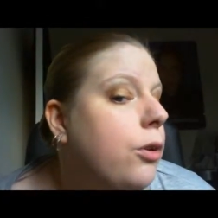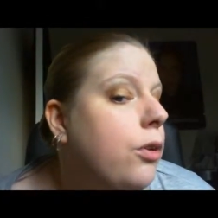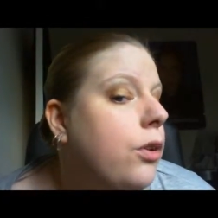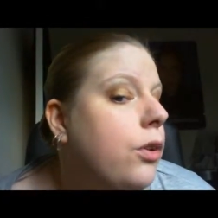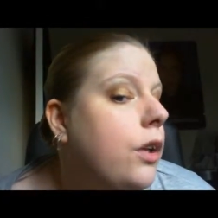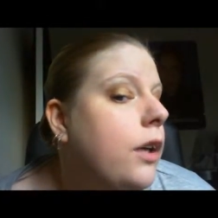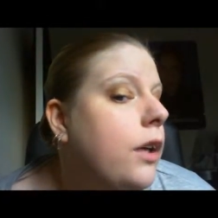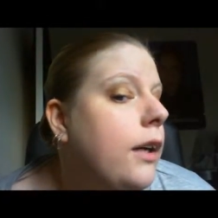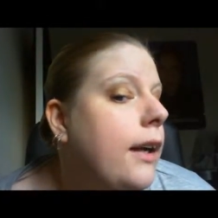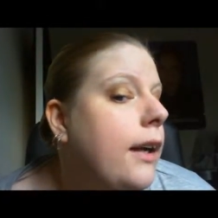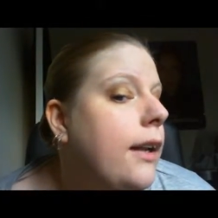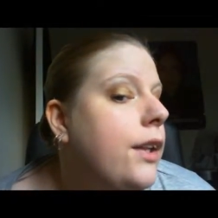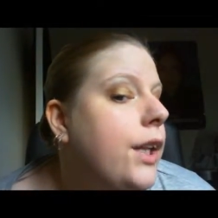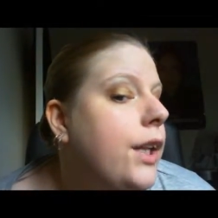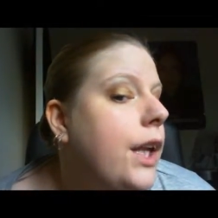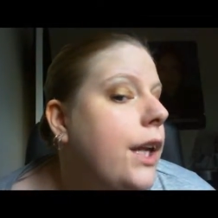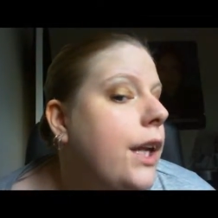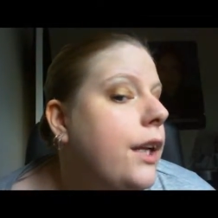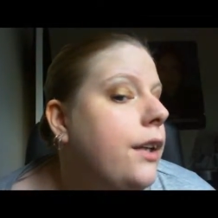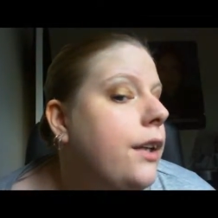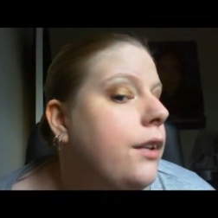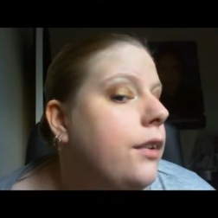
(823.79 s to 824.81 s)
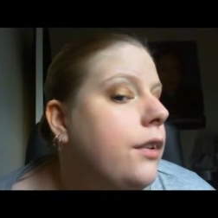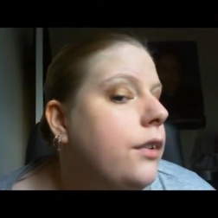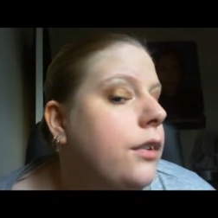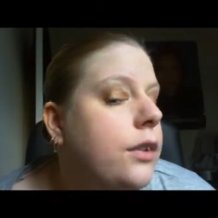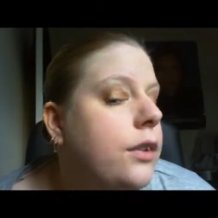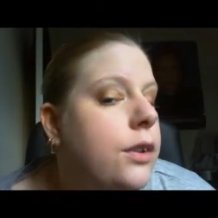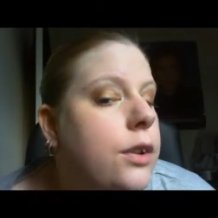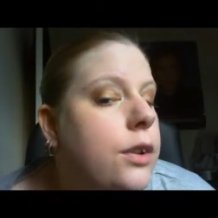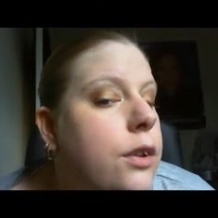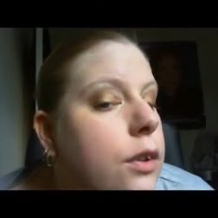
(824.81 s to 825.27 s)
Got kind of the darker
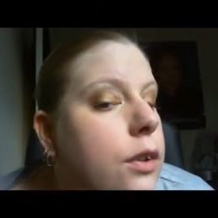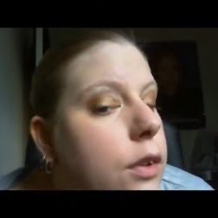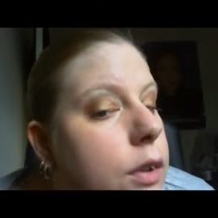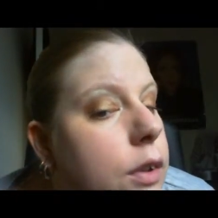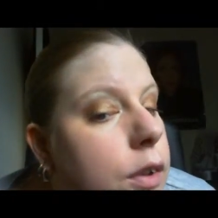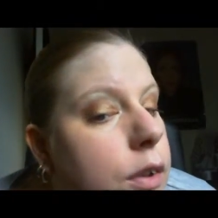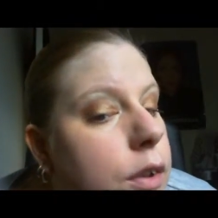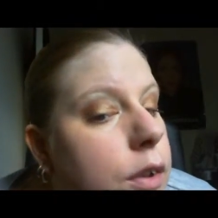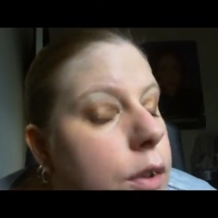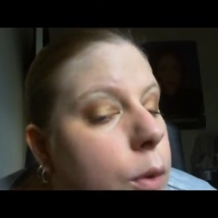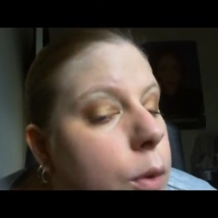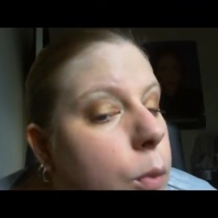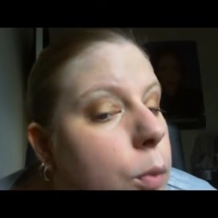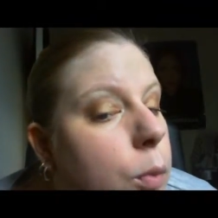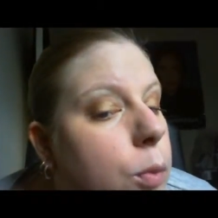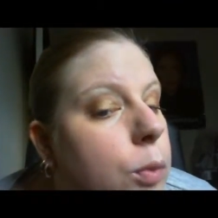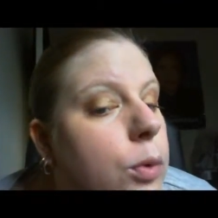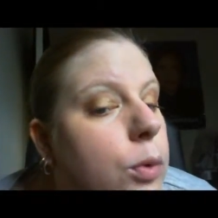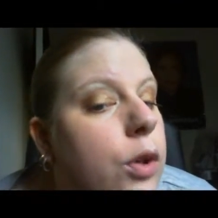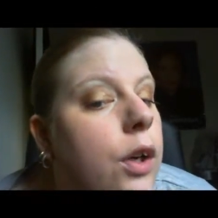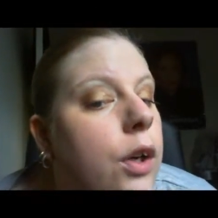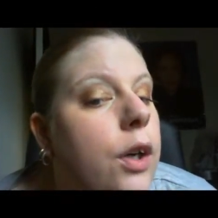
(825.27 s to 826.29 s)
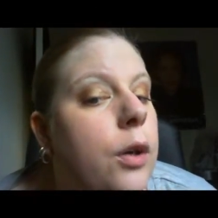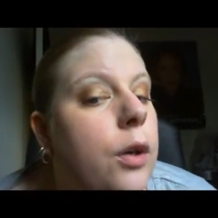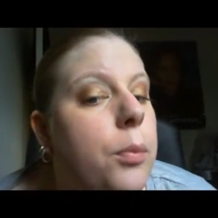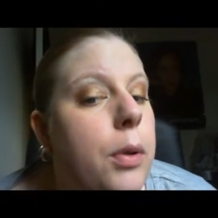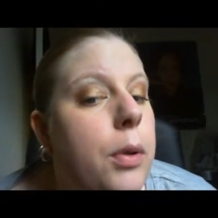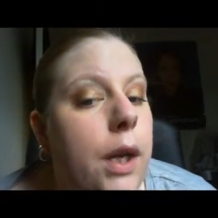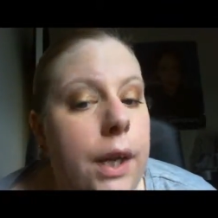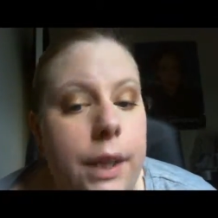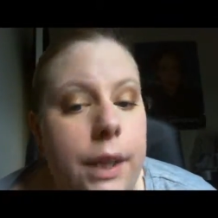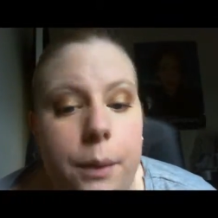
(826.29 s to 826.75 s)
brown in the corner and
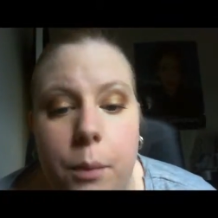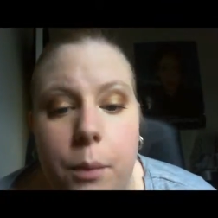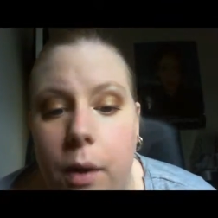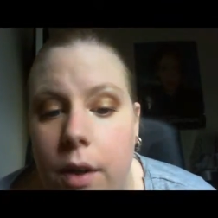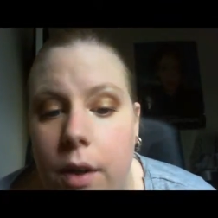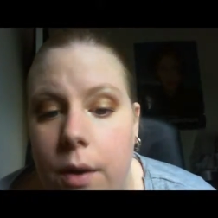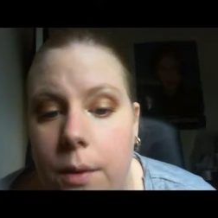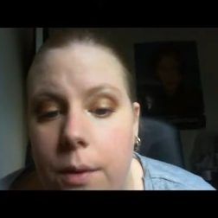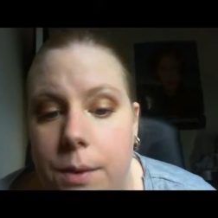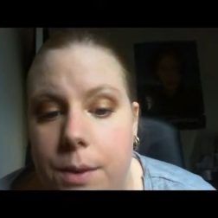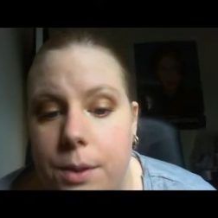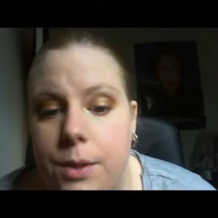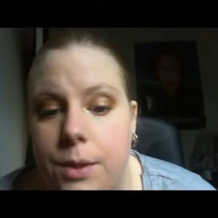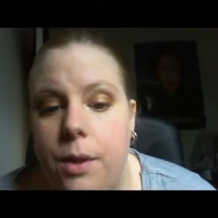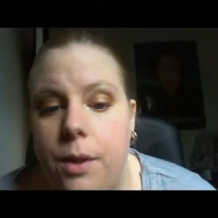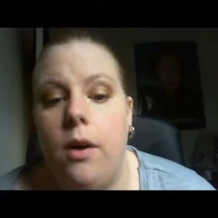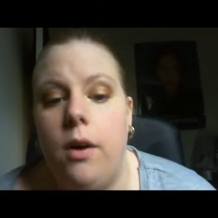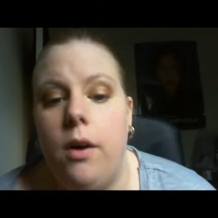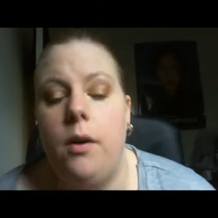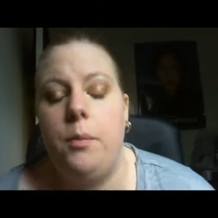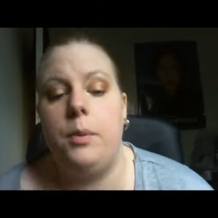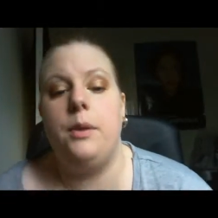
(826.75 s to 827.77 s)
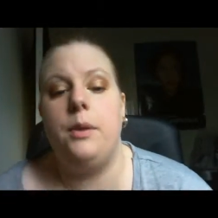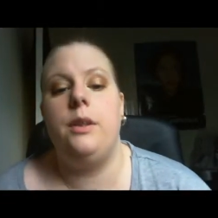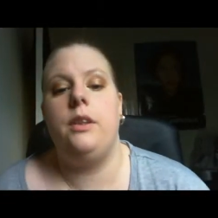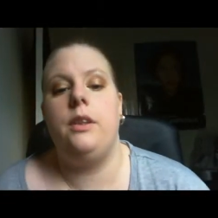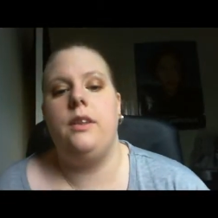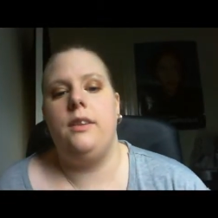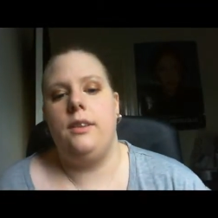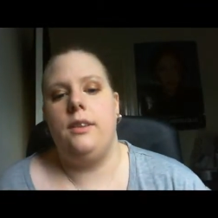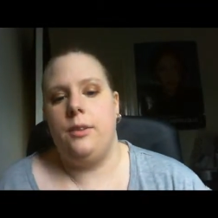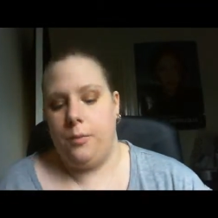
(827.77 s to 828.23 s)
then the
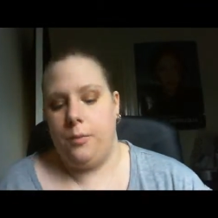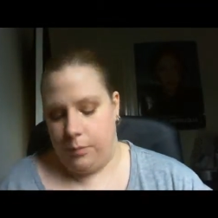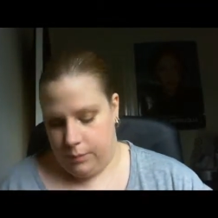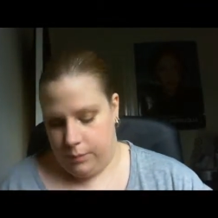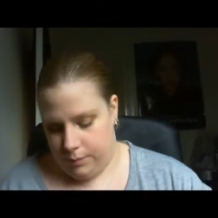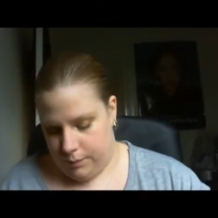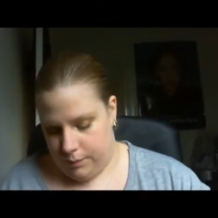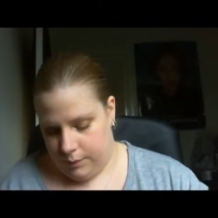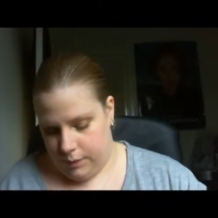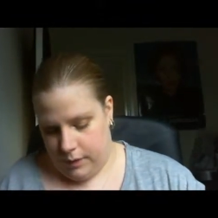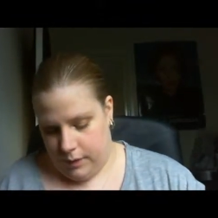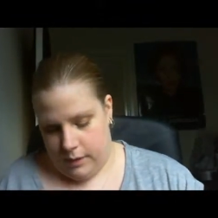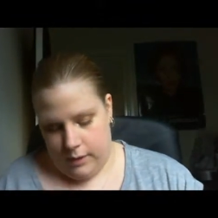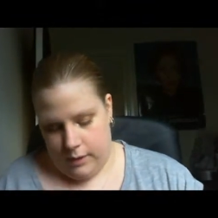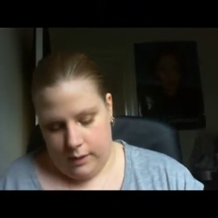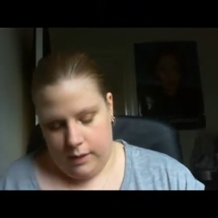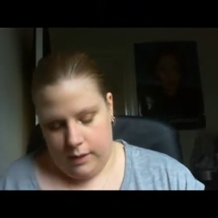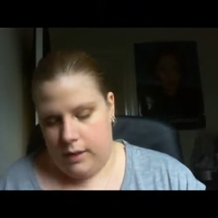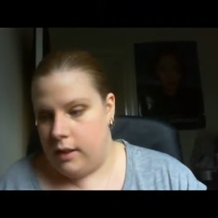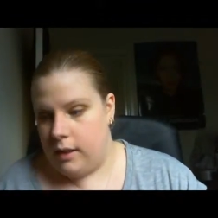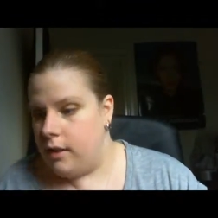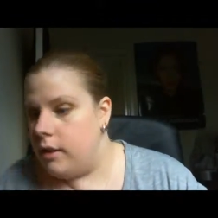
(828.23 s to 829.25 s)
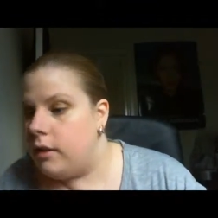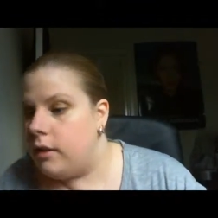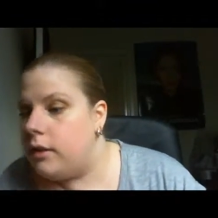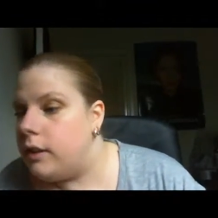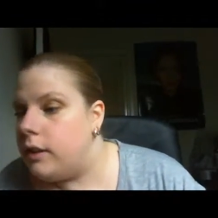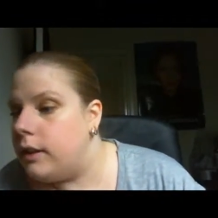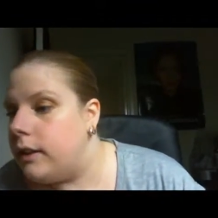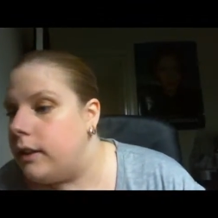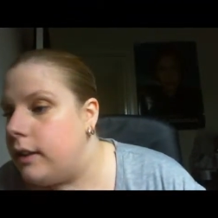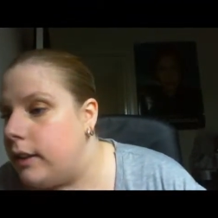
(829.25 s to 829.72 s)
kind of pearly white on the
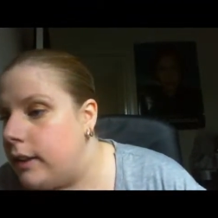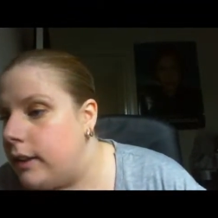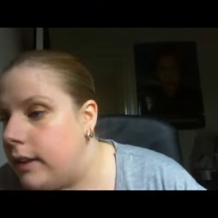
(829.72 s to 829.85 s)
top.